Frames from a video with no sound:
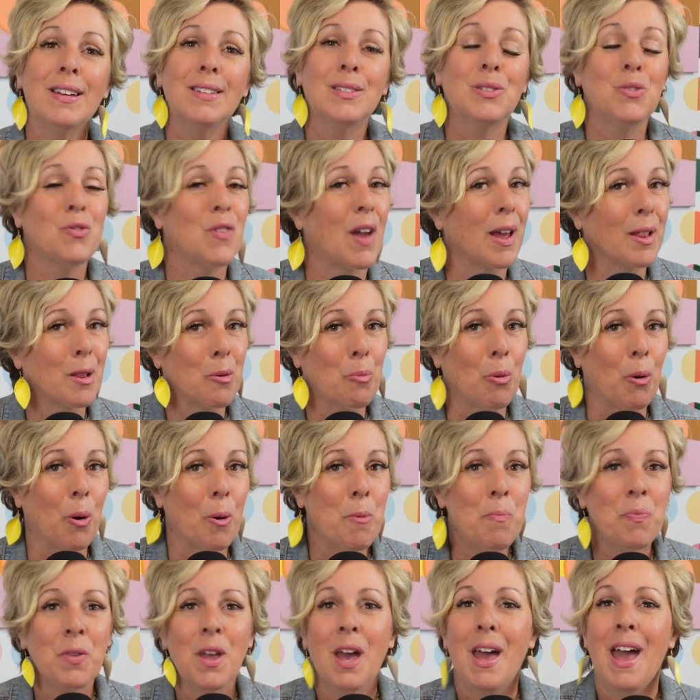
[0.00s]
is
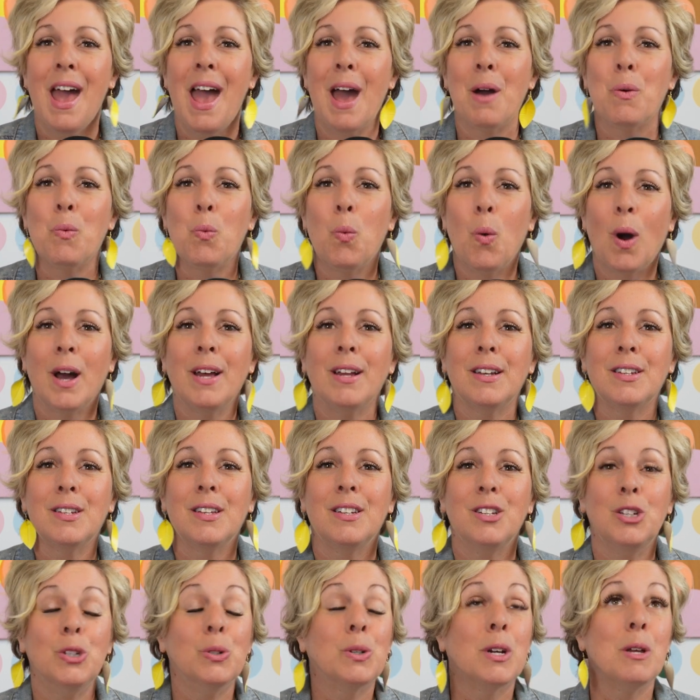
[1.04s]
available and what
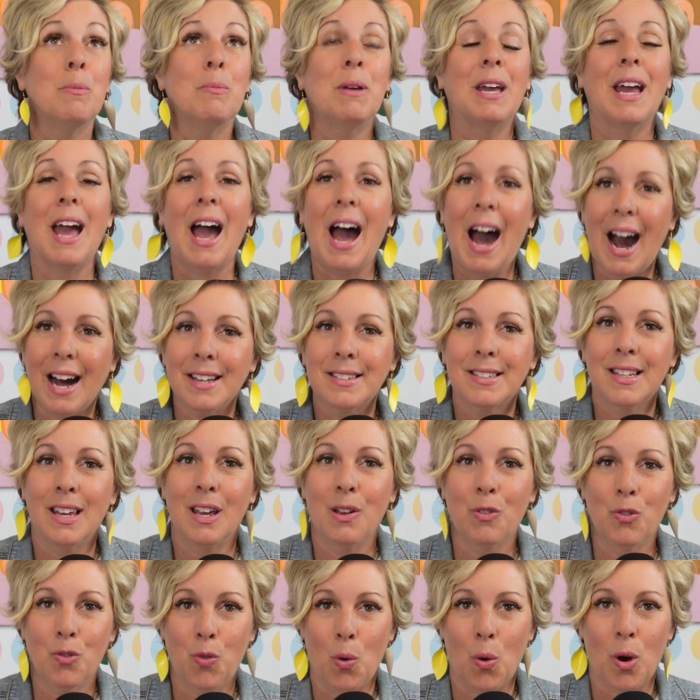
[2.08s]
you can be
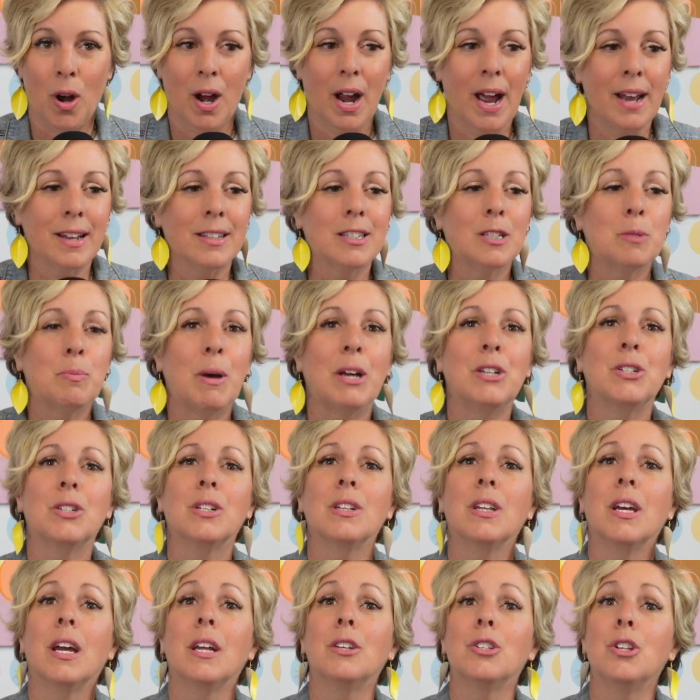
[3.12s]
asking for, and
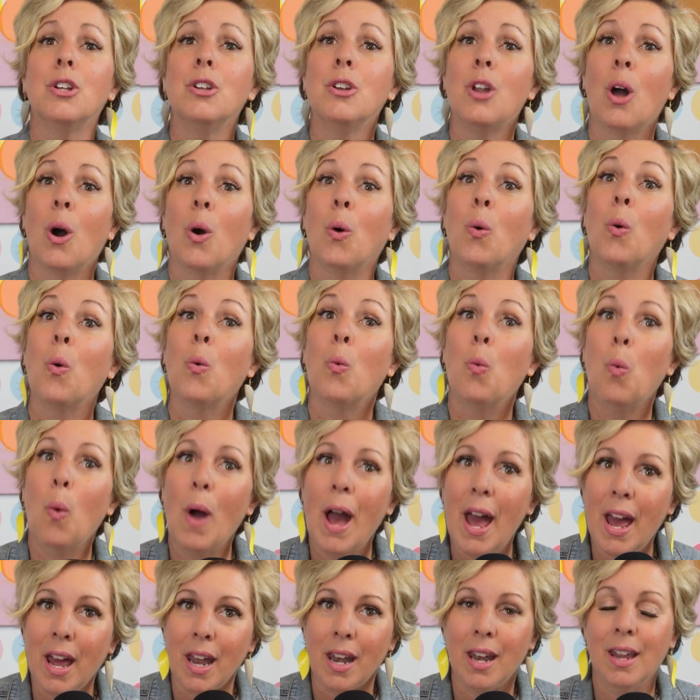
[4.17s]
especially to know
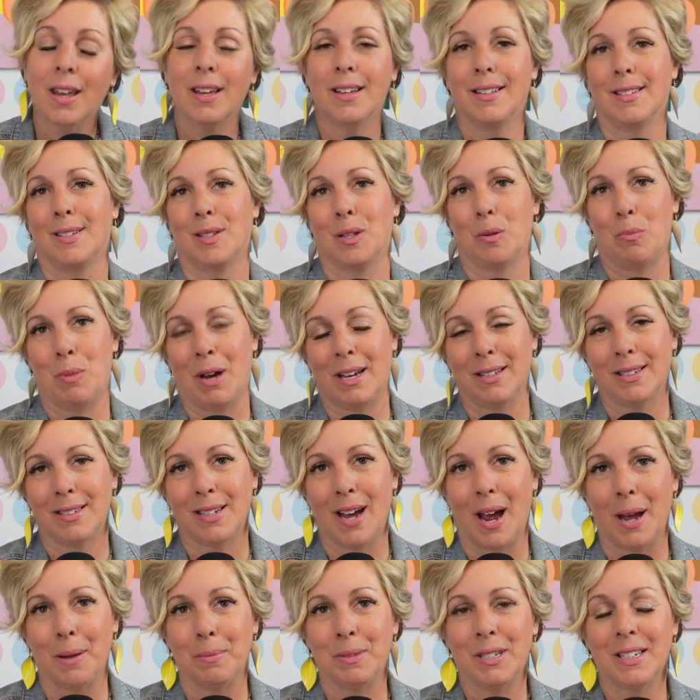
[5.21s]
when is the best
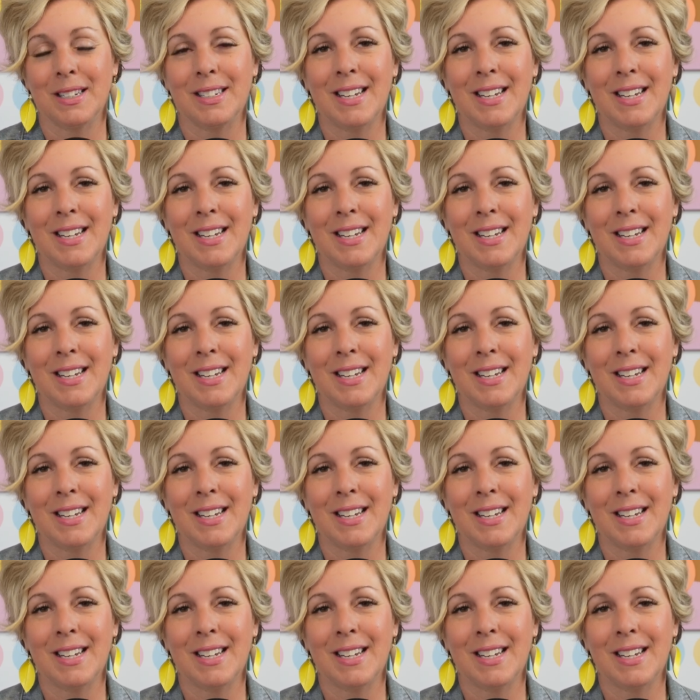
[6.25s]
time to